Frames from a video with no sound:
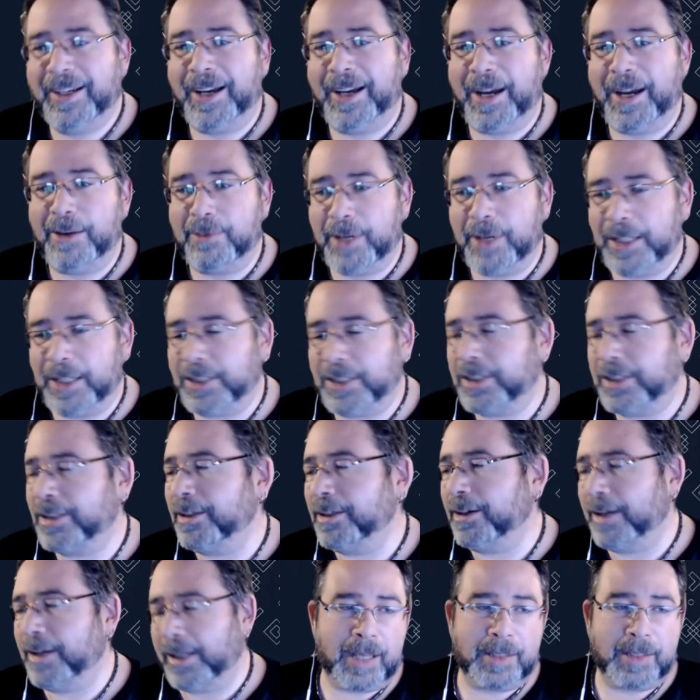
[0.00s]
I
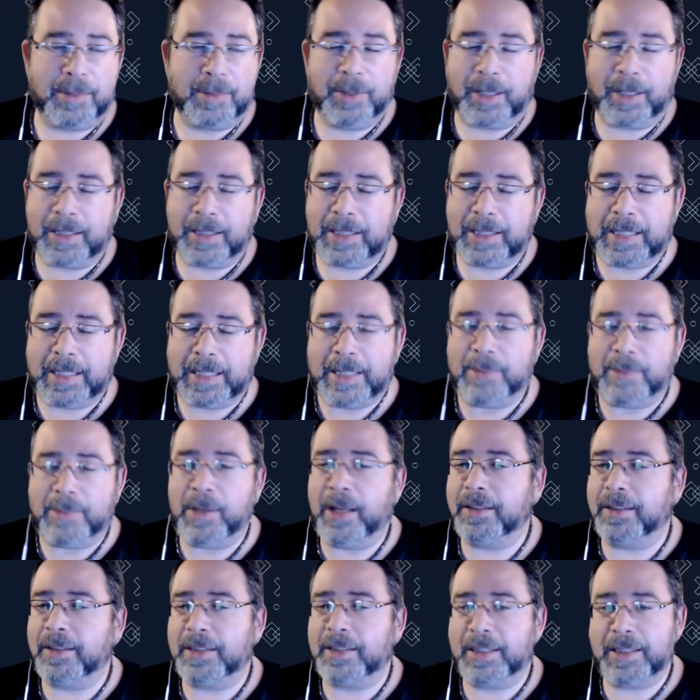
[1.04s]
register, a customer gets an
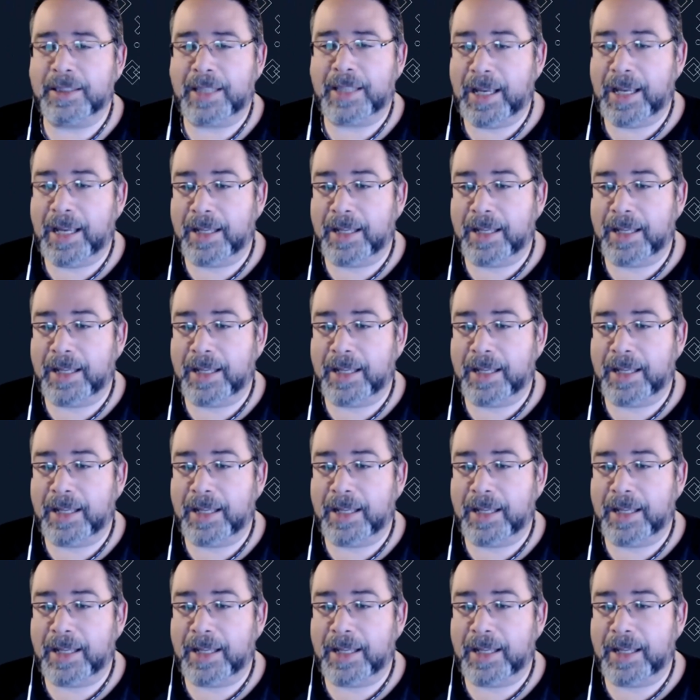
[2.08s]
email and says,